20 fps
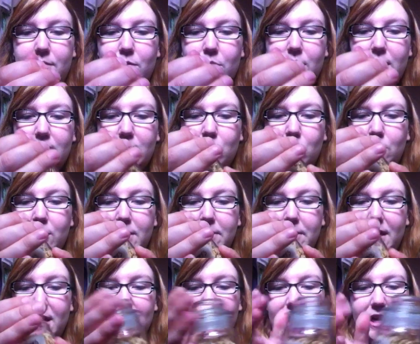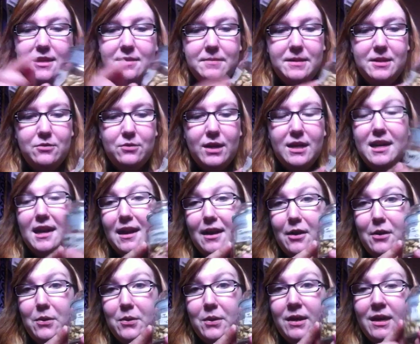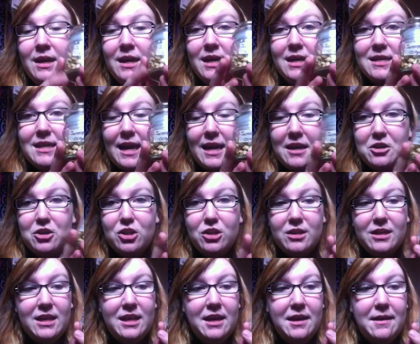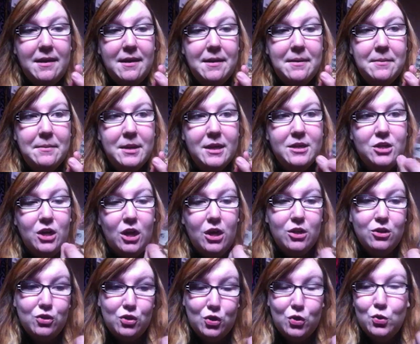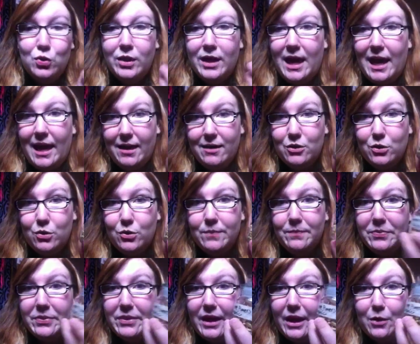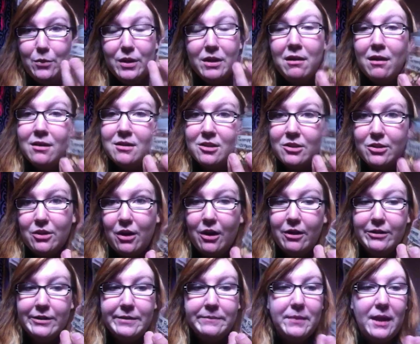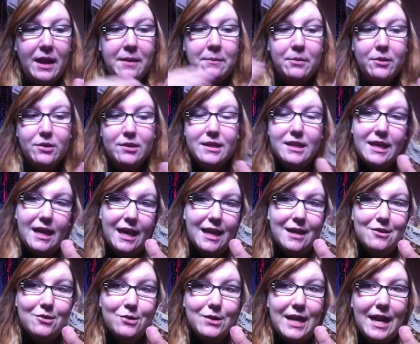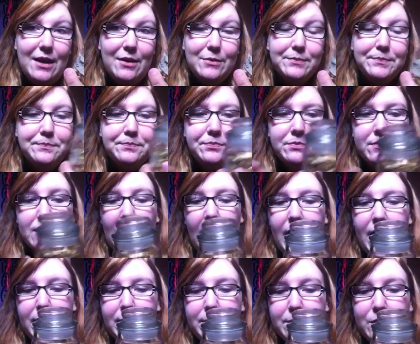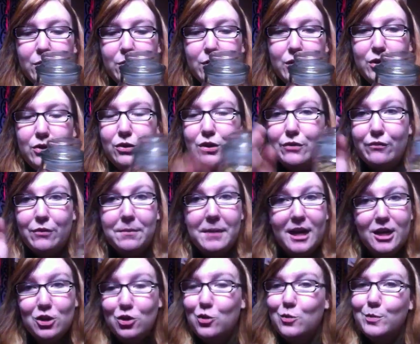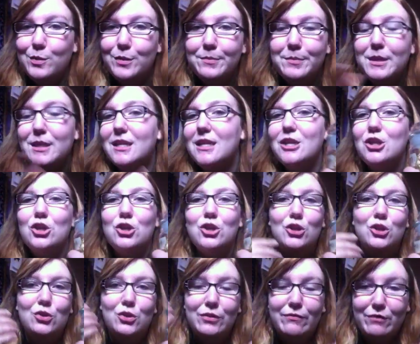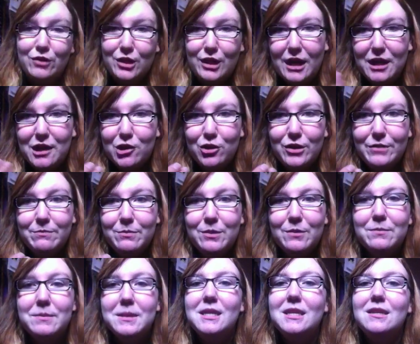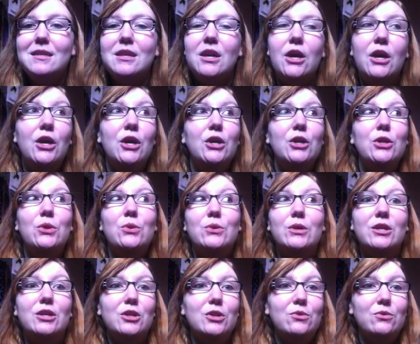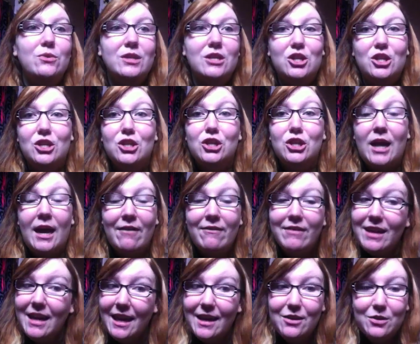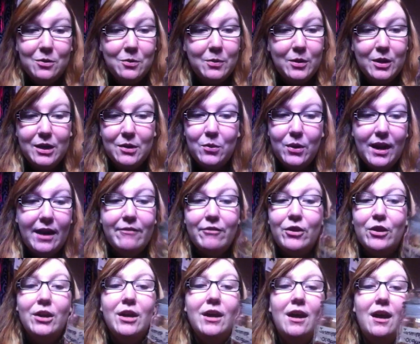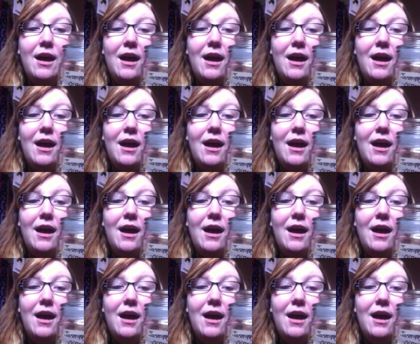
what is holding my jasmine right now is actually a dollar store candle. They only cost $1. I burnt the candle down. You could use it for magical purposes, you can use it for decorative purposes, you can use it just to have a candle burning, whatever.